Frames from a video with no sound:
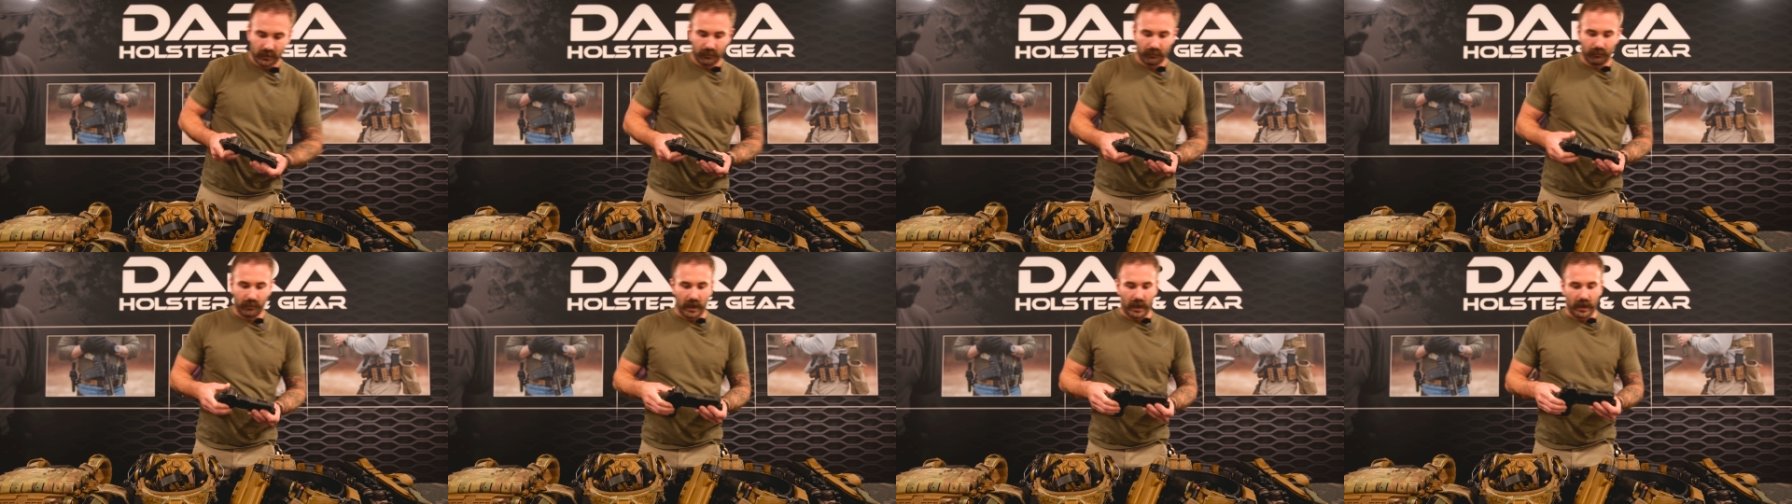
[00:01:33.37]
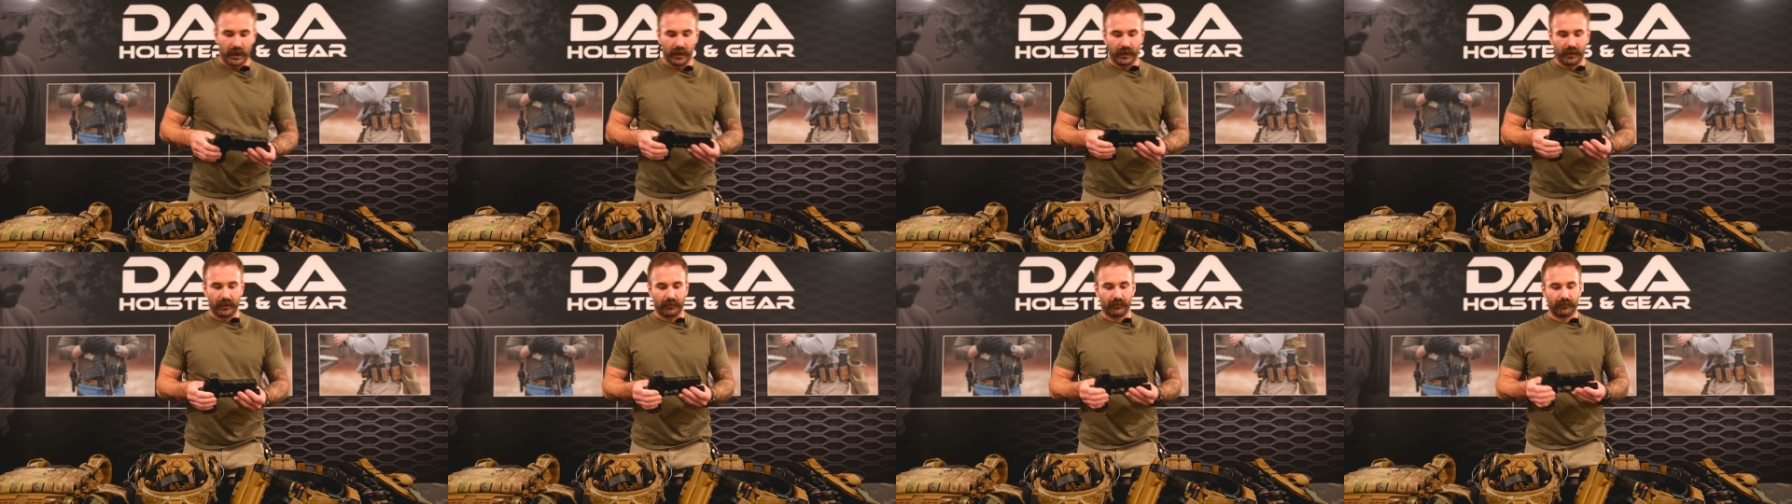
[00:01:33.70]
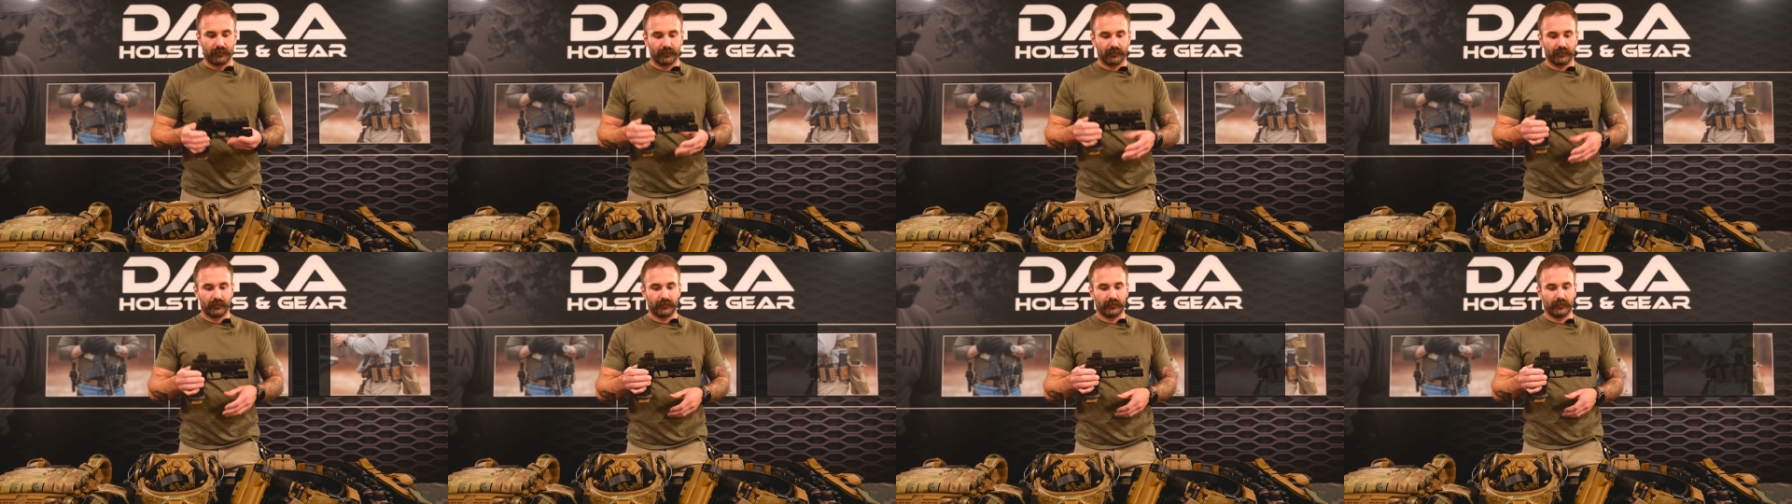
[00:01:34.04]
my
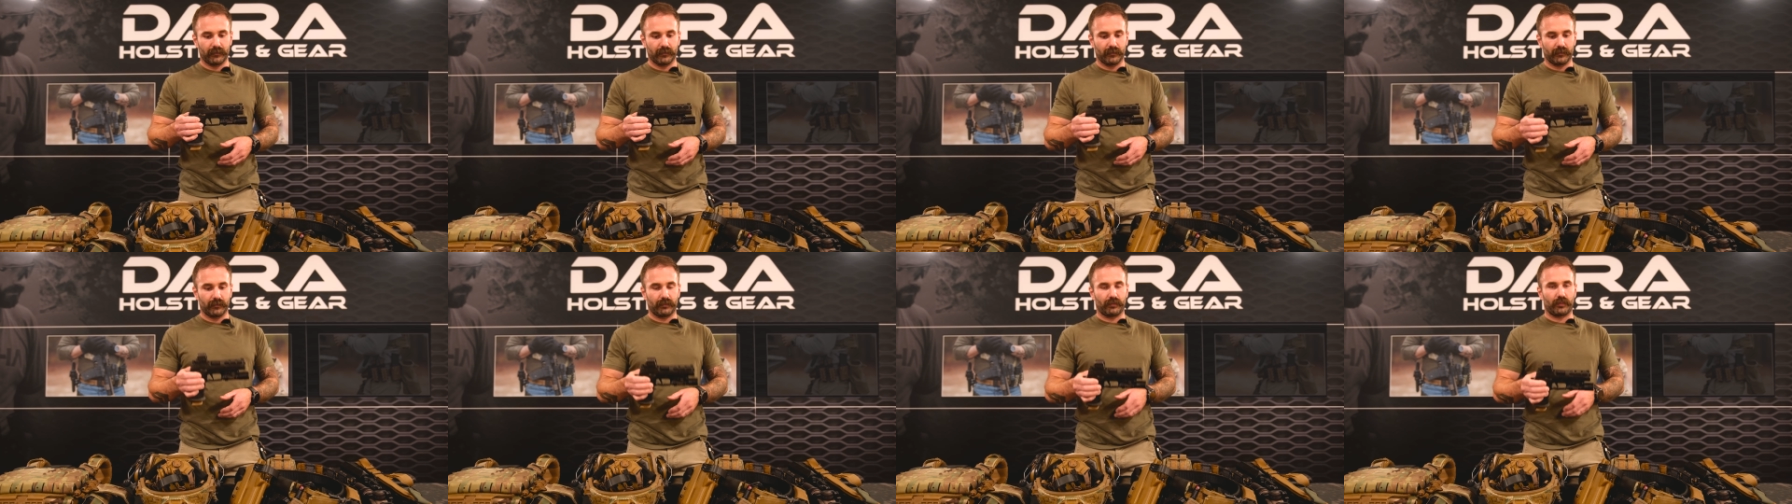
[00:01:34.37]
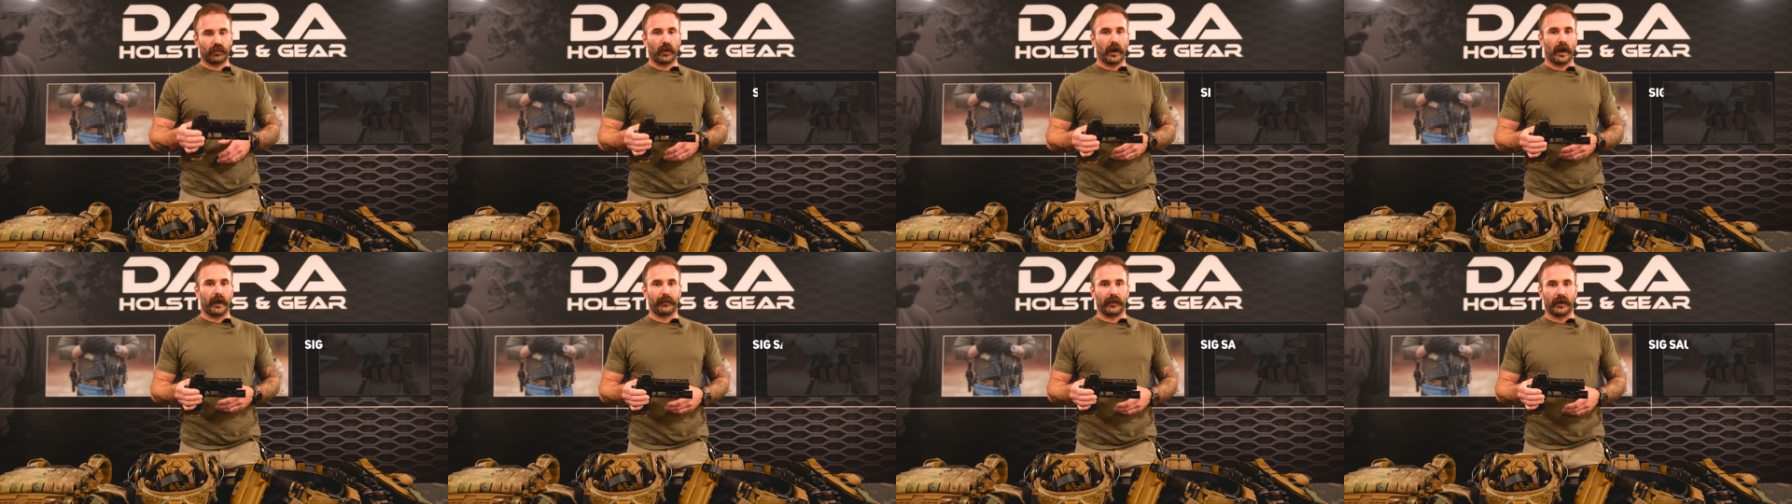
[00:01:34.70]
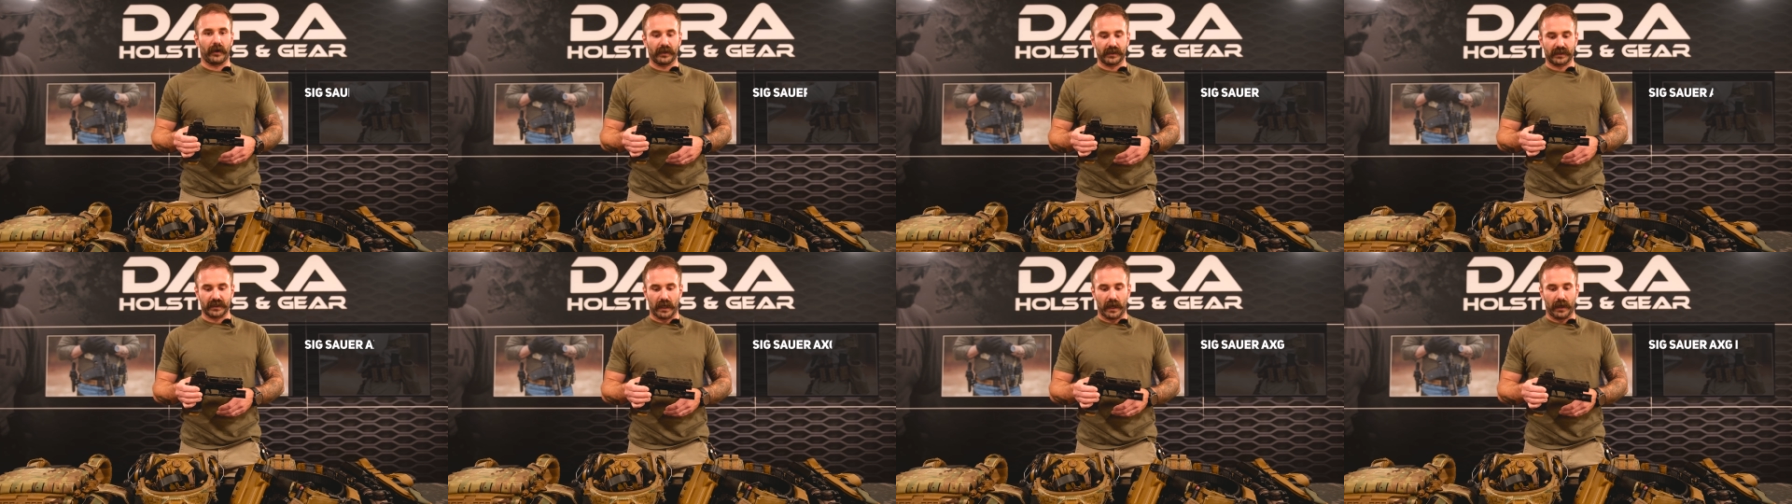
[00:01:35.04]

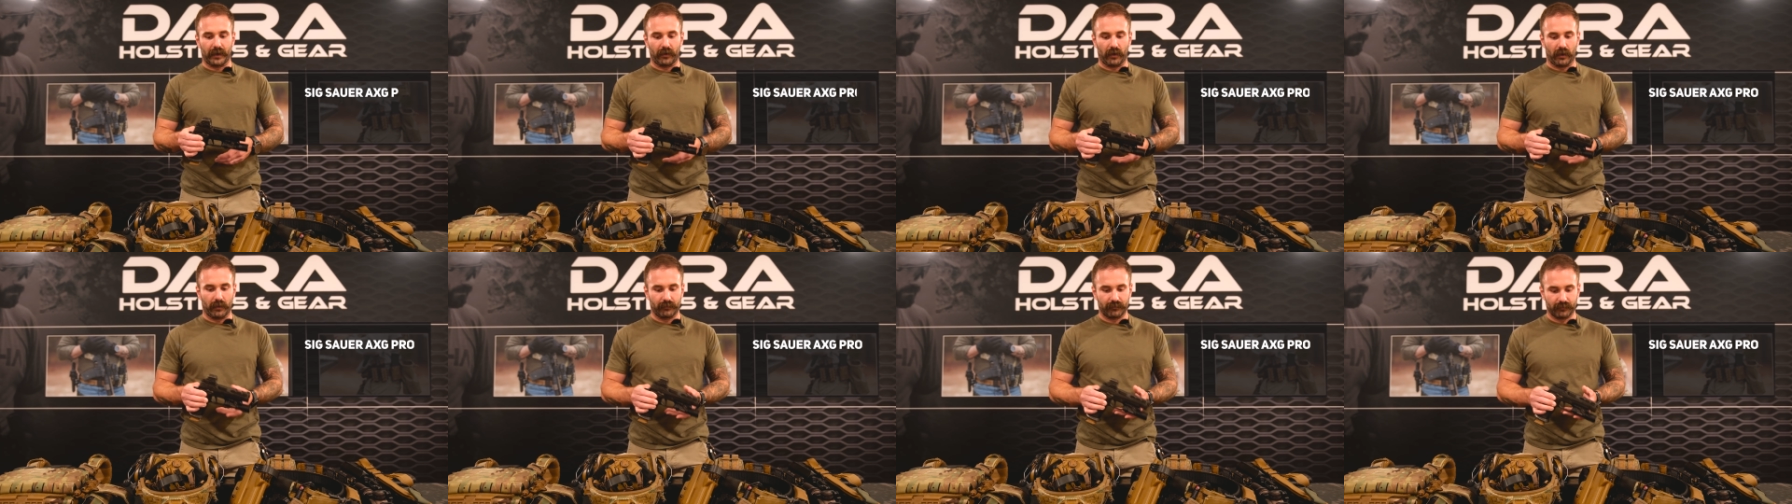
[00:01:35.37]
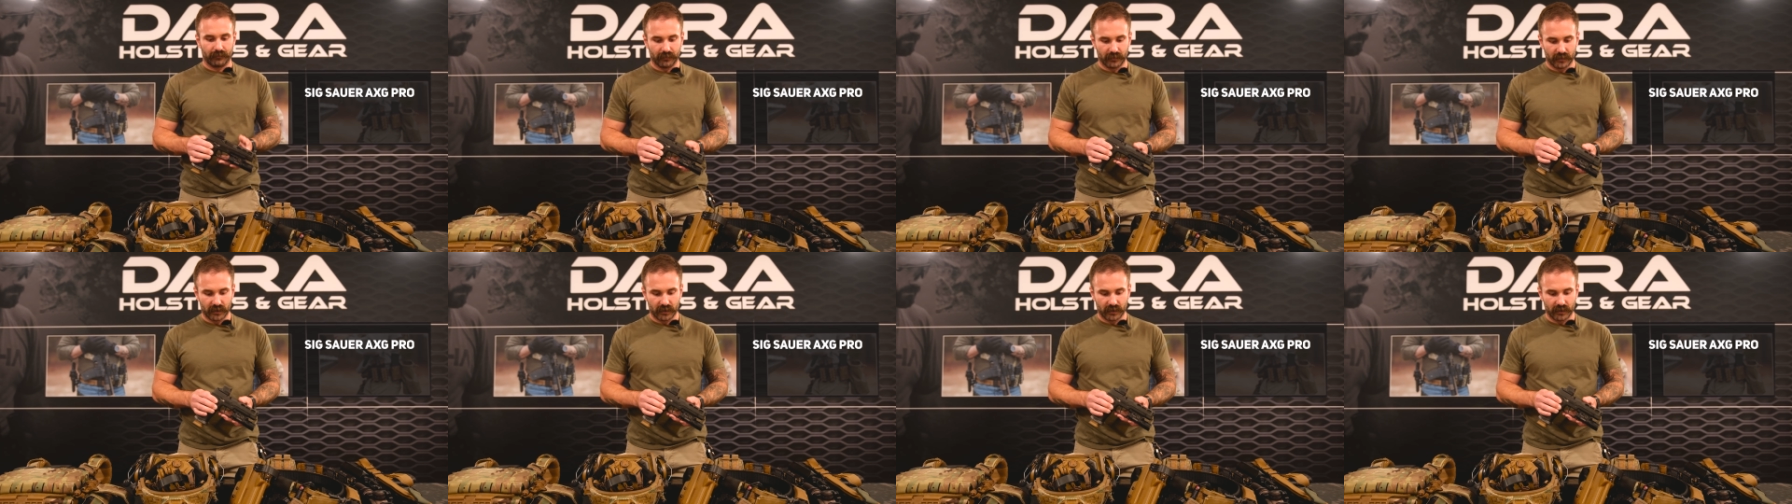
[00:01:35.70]
primary sidearm.